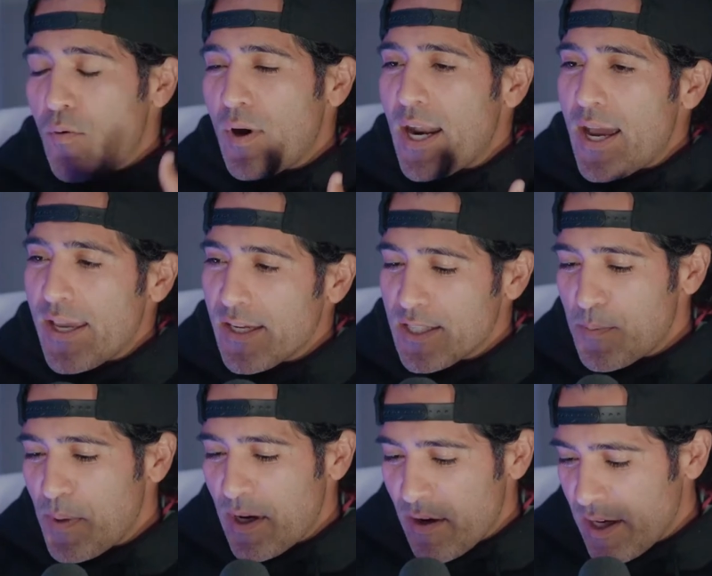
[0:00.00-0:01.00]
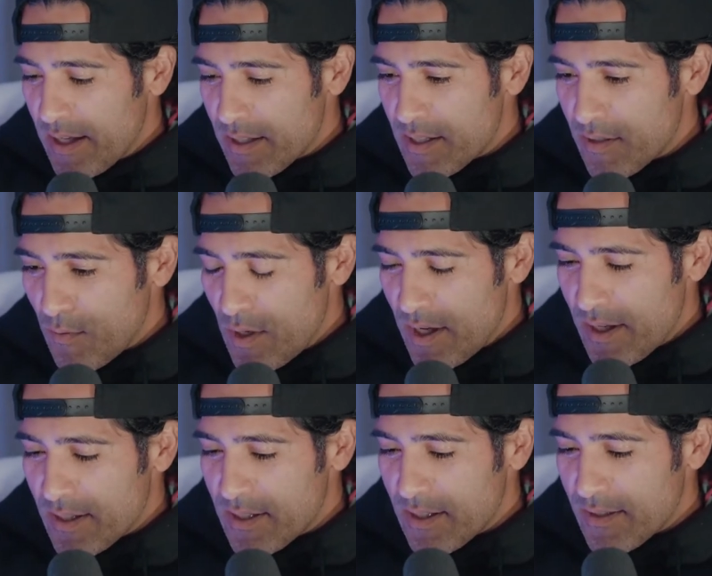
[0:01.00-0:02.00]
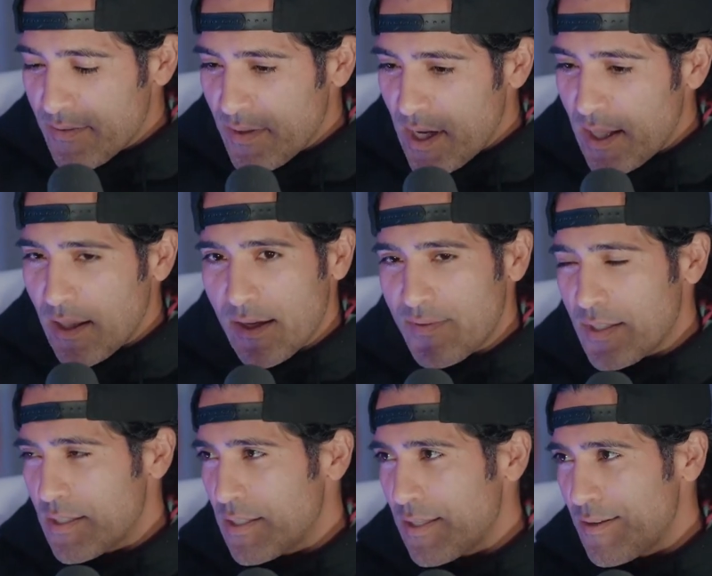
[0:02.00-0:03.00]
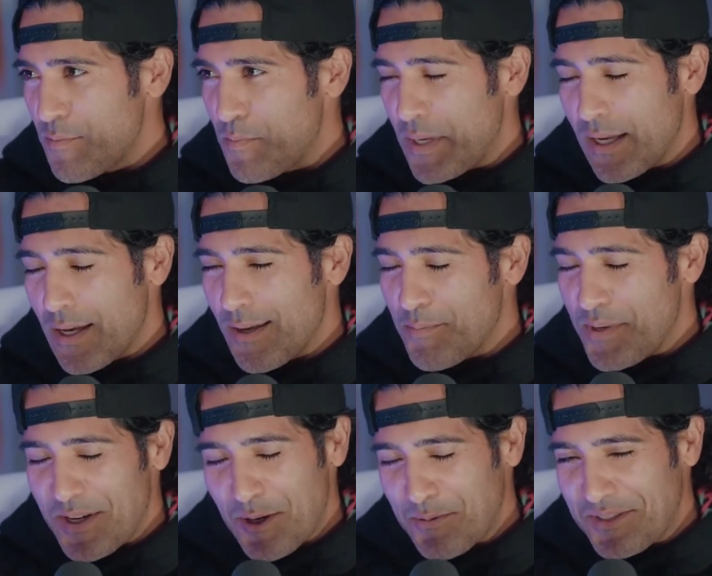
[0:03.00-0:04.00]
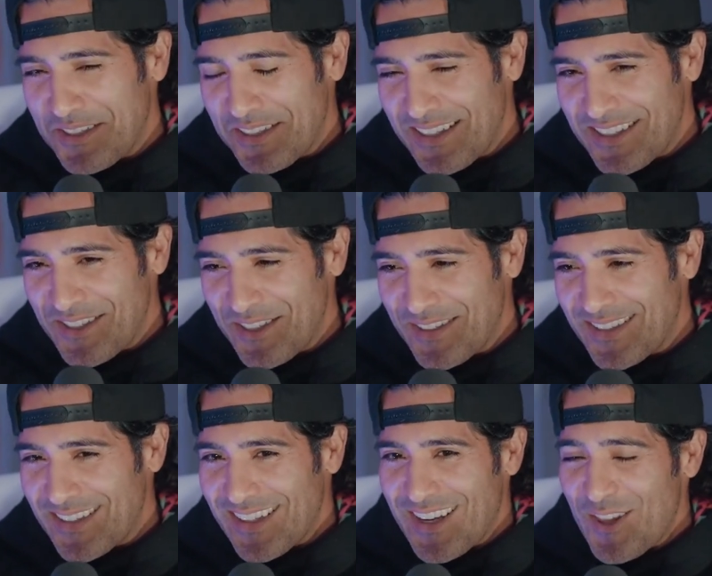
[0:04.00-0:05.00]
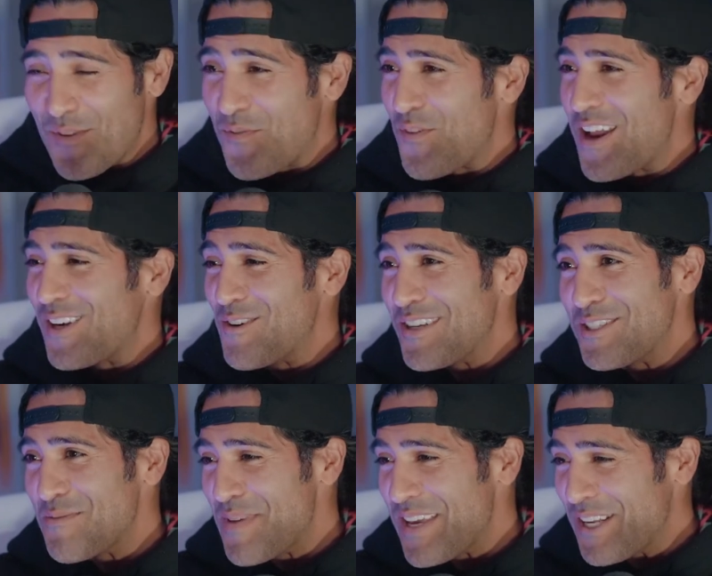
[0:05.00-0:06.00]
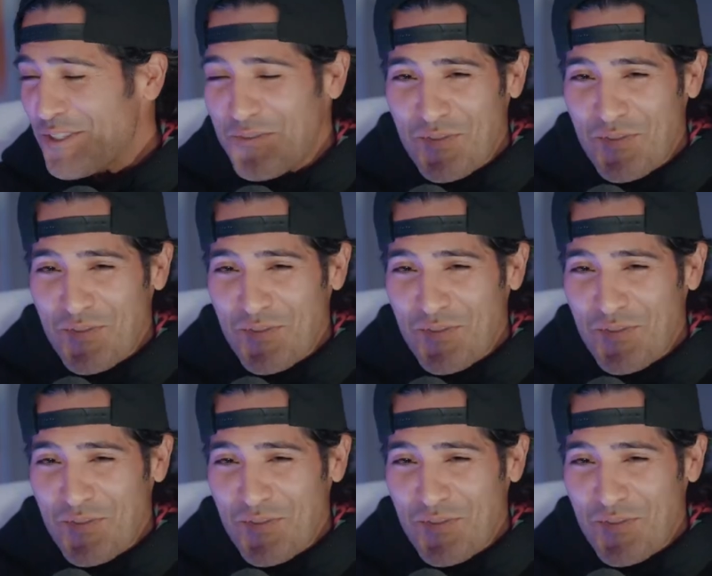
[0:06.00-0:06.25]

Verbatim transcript: what I experienced was I loved the Southern pecan beer. It was delicious. Mm. The fried green tomatoes,